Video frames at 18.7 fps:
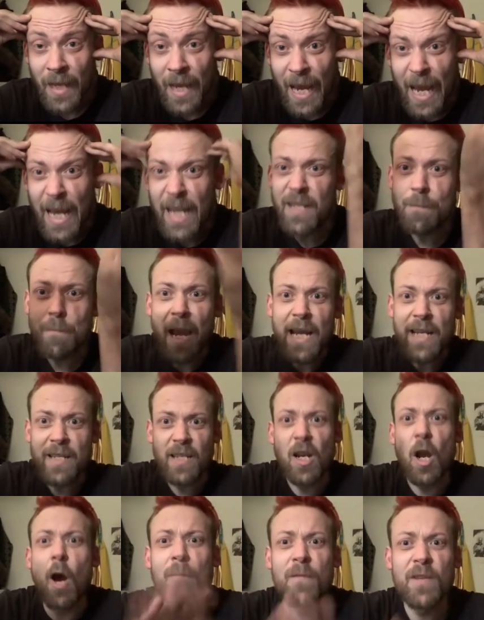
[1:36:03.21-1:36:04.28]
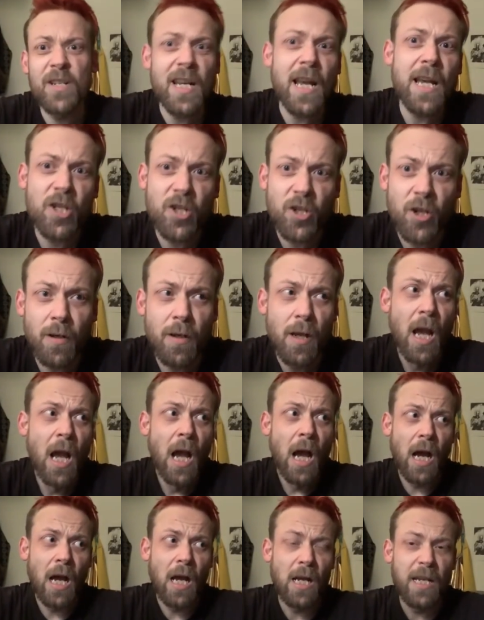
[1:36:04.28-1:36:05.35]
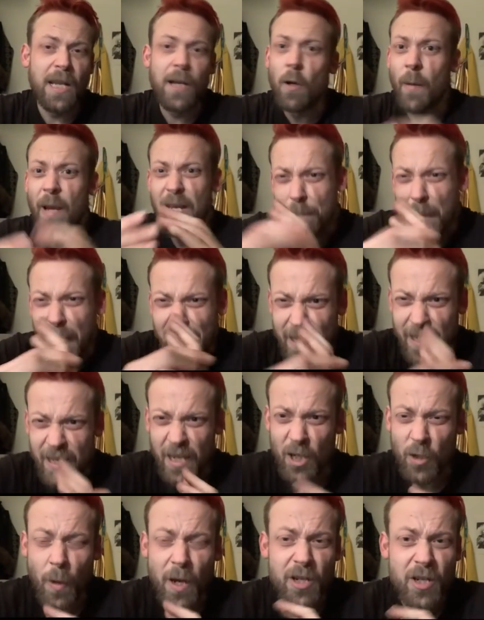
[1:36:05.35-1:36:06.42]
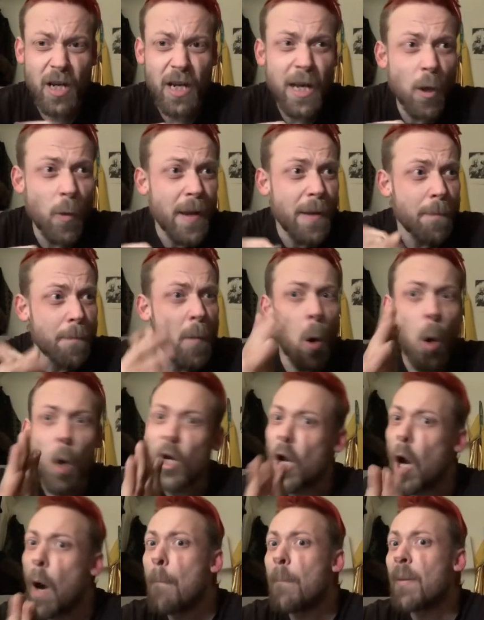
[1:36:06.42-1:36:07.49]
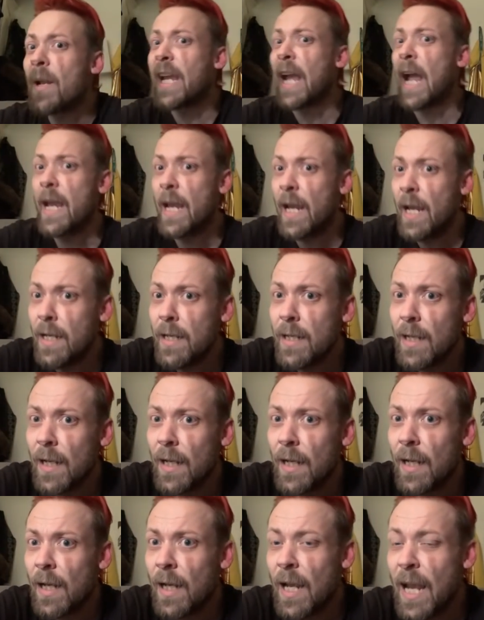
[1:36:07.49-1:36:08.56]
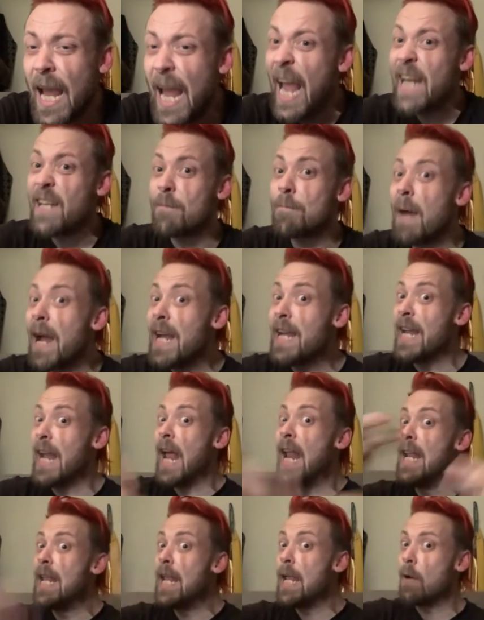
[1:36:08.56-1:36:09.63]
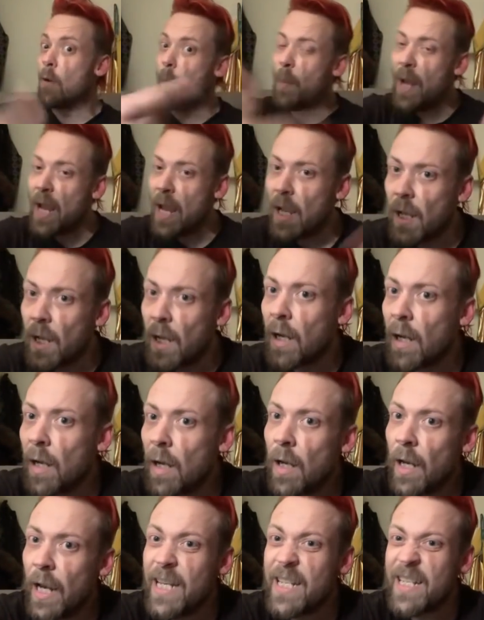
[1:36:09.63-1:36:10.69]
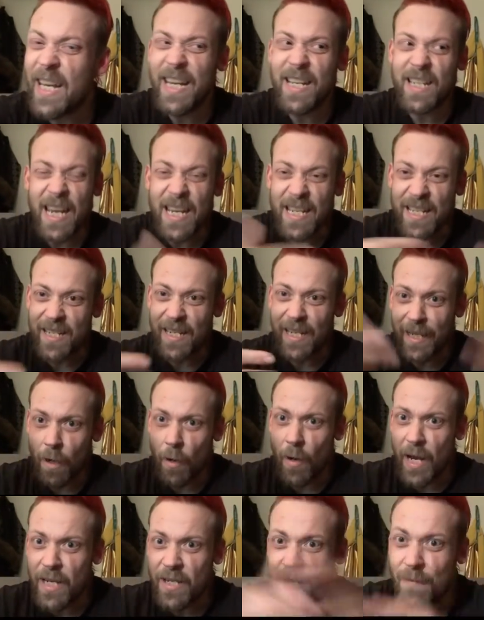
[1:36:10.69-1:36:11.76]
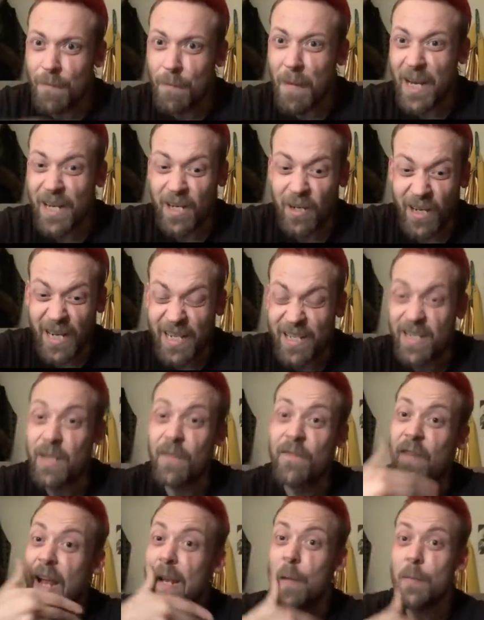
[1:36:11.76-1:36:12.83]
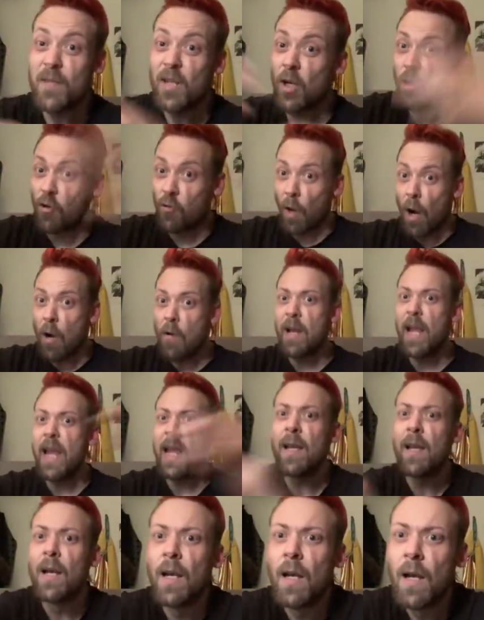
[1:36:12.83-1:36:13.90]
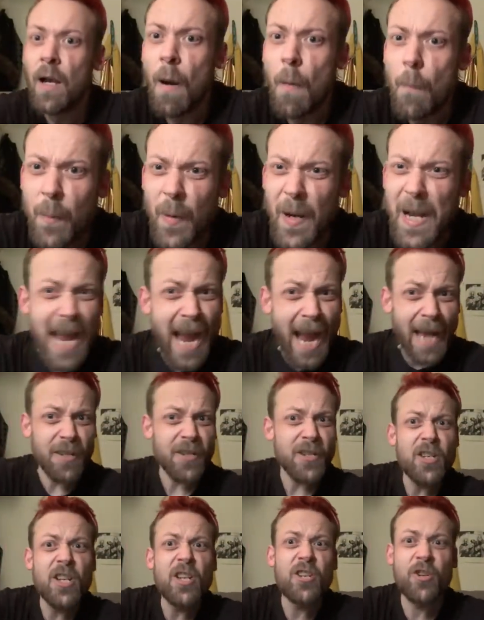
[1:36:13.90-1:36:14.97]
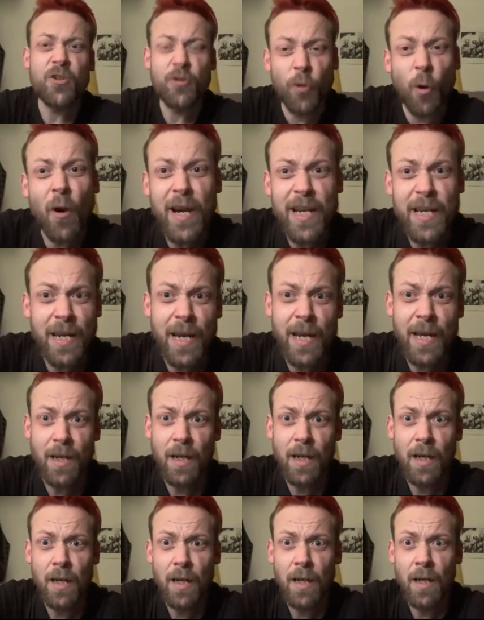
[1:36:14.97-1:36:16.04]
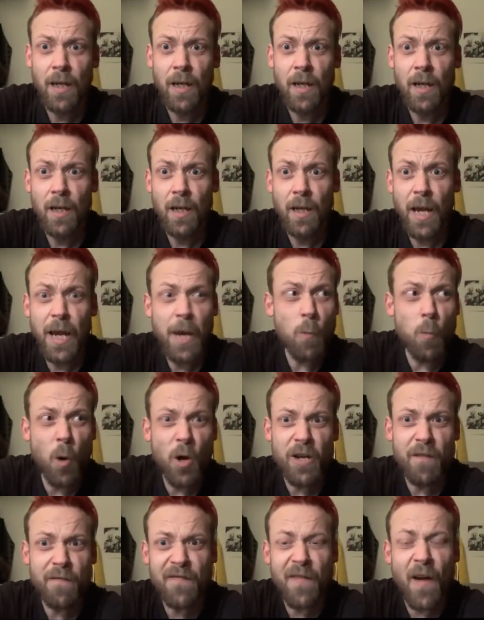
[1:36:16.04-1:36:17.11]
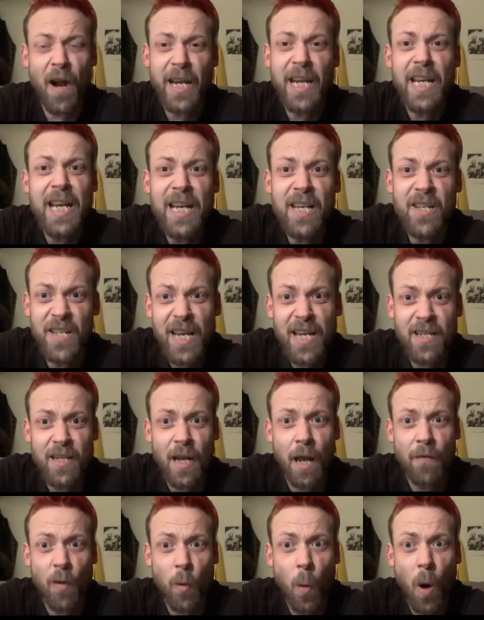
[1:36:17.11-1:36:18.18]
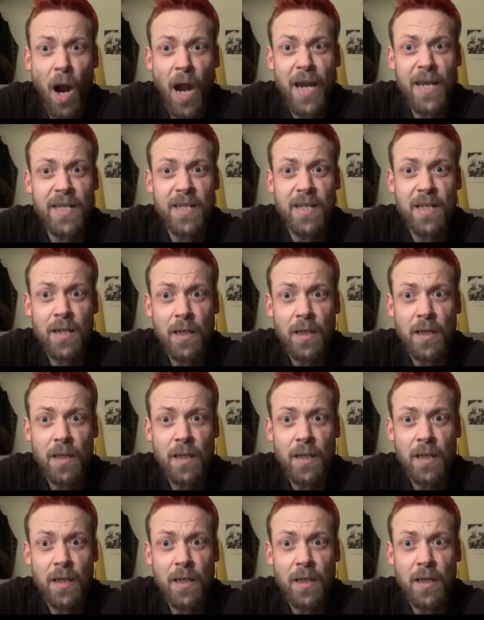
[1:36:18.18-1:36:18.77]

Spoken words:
It's made the conversation a little, it's made the situation a little bit more complicated. It's made it a little bit, it's developed and grown it, but it hasn't destroyed it. It wouldn't fucking exist otherwise.